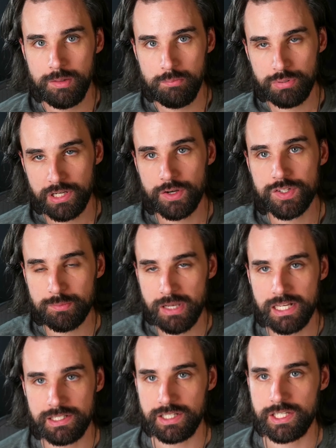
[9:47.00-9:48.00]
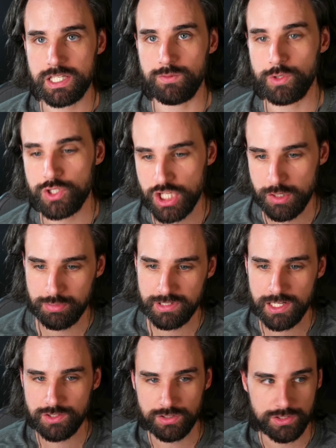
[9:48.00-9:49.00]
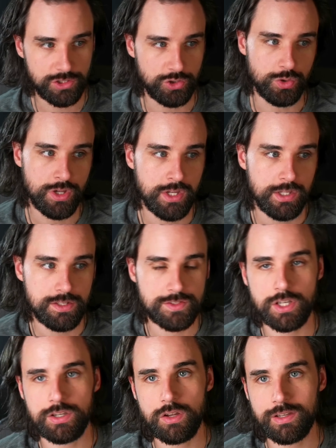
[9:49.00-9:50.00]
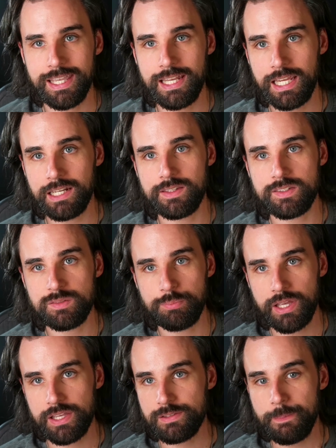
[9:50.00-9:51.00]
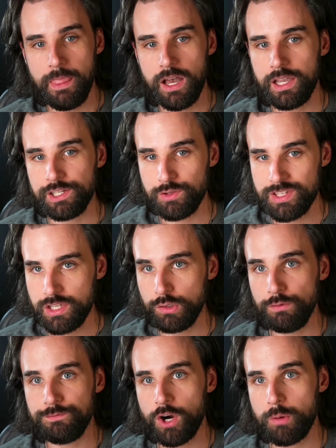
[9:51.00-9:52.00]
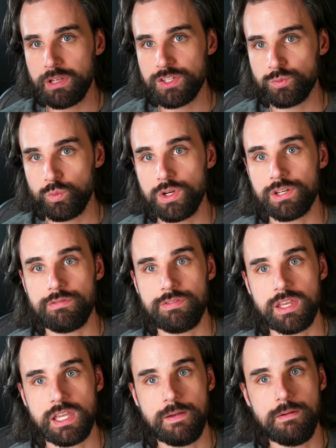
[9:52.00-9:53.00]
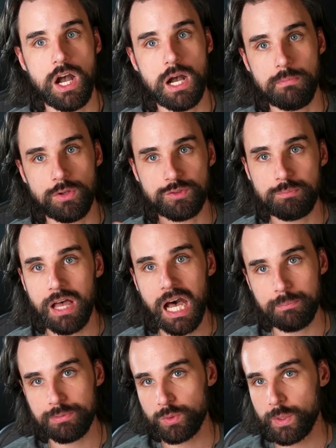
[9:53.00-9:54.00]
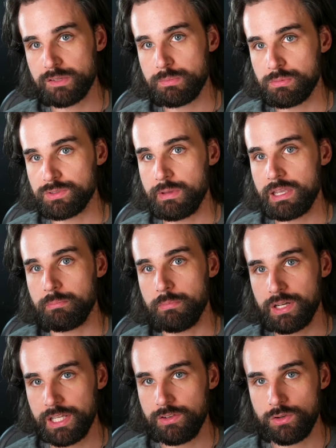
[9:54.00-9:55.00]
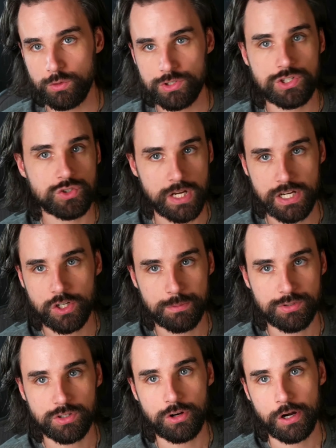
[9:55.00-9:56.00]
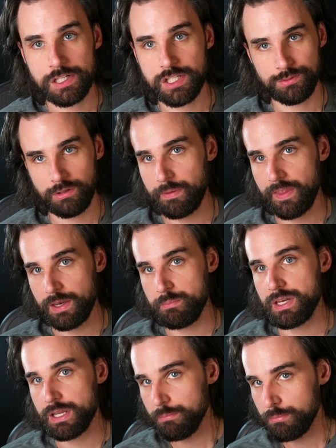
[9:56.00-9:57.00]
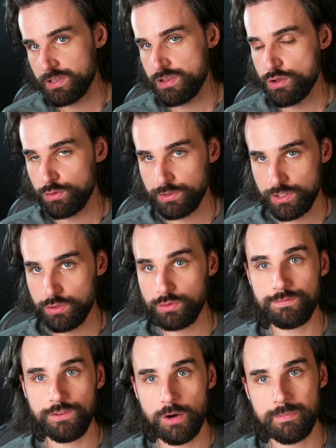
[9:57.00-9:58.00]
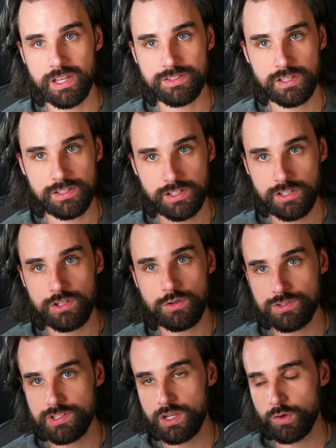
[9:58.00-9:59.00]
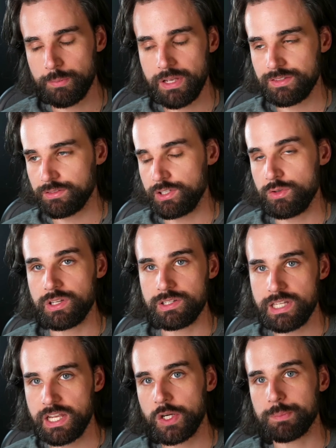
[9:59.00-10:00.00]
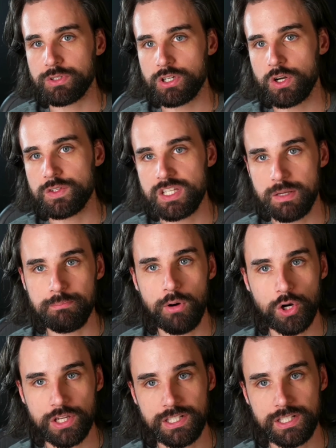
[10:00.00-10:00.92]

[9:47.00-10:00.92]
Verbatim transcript: but here are some ideas of what you could potentially do. So, you know, getting into this space, uh, you know, yield farming is one of the uh, most popular ways for people to make money. Of course, trade cryptocurrencies, we'll talk about that in a minute. But yield, yield farming is, is a huge deal, where basically you can take cryptocurrency and park it in